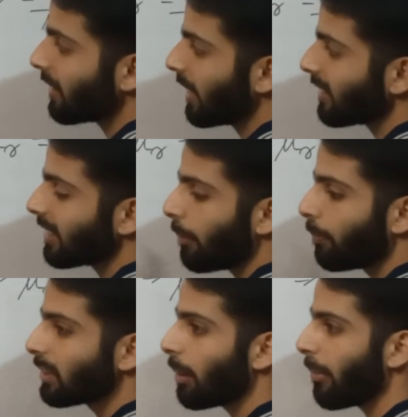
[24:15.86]
strength,
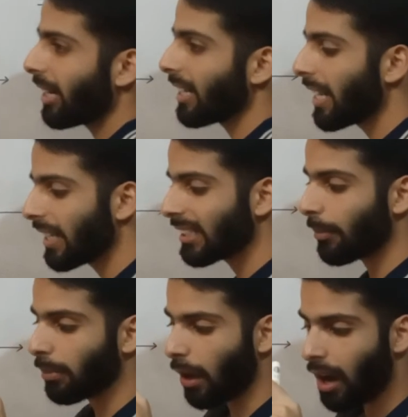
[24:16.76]
the material,
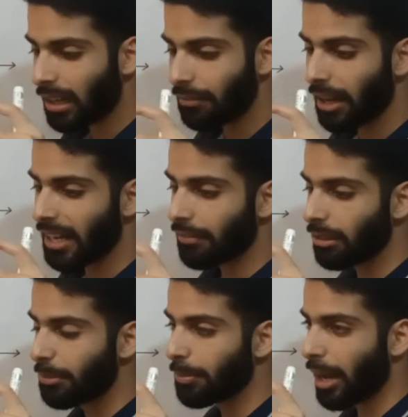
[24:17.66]
the block of iron
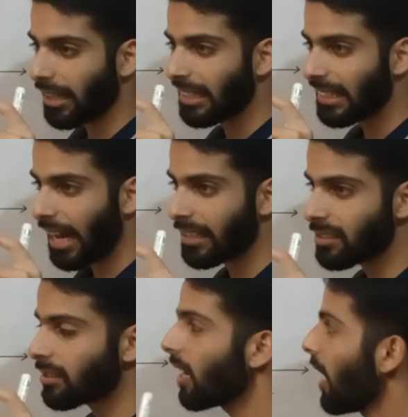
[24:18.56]
will be
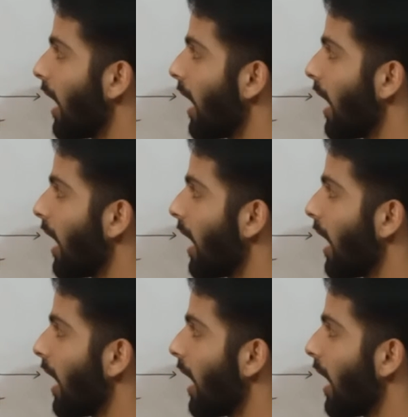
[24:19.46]
magnetized,